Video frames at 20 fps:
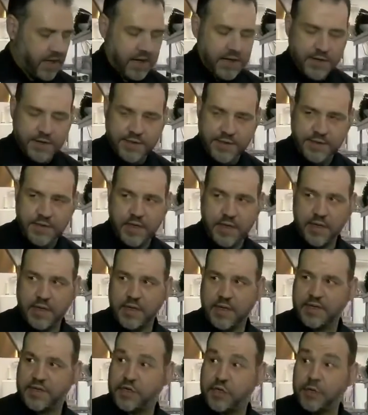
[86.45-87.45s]
I use
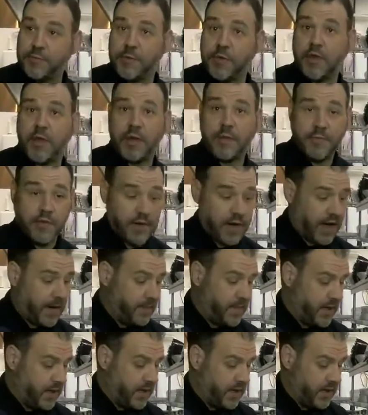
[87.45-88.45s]
super lump crab
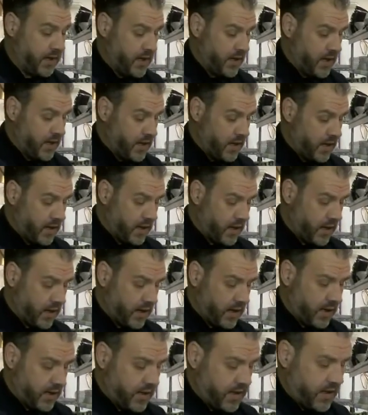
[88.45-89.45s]
meat
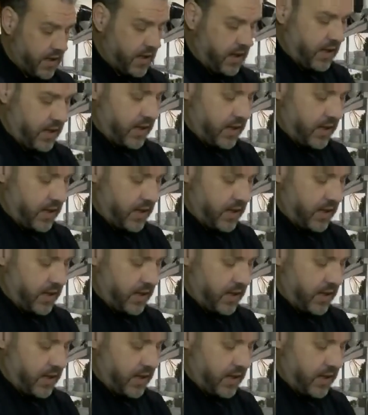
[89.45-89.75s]
that